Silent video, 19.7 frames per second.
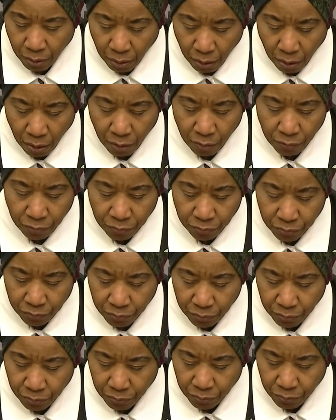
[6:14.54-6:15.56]
of
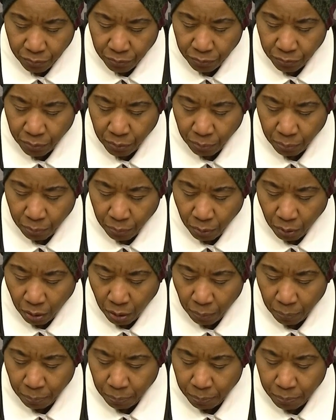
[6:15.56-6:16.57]
the
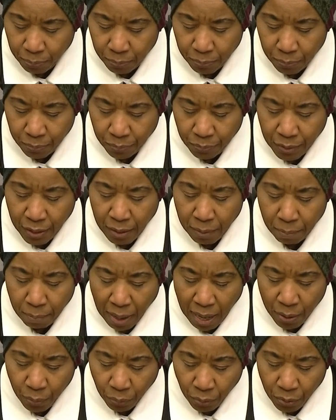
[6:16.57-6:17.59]
of,
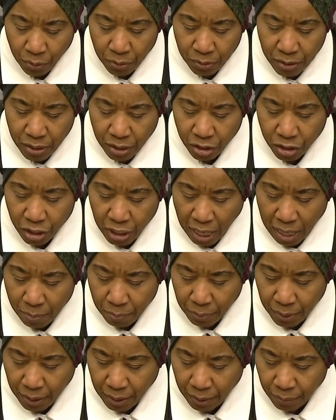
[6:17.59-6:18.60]
my word shall
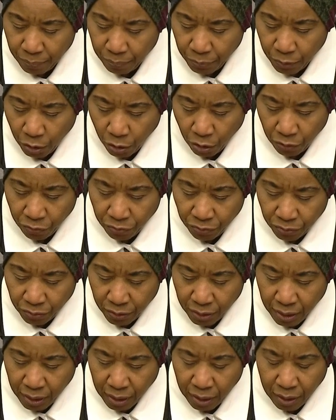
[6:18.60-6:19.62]
be of
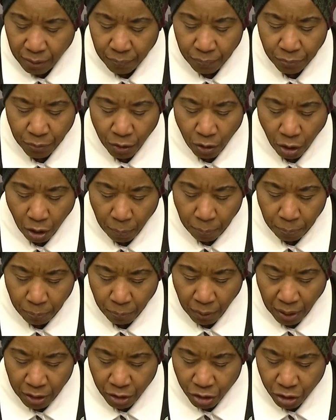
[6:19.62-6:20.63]
the
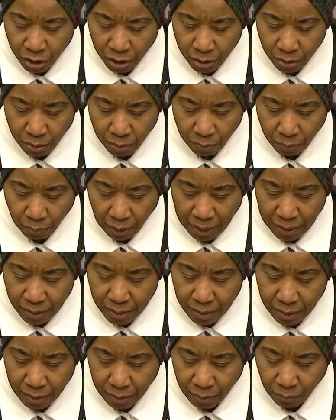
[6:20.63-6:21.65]
upright
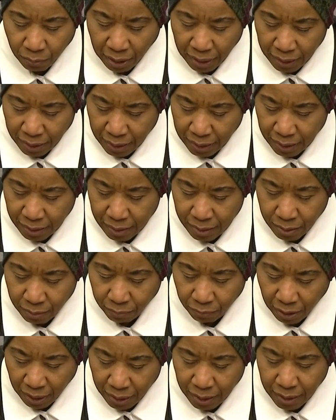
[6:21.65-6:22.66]
right, rightness,
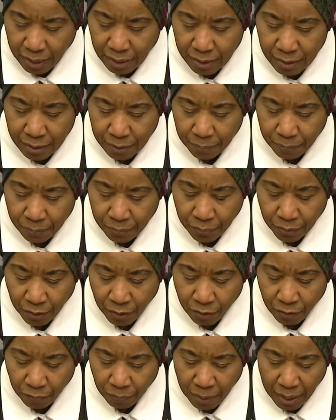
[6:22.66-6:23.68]
rightness
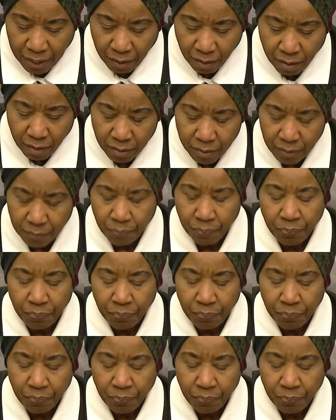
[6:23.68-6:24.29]
of my heart.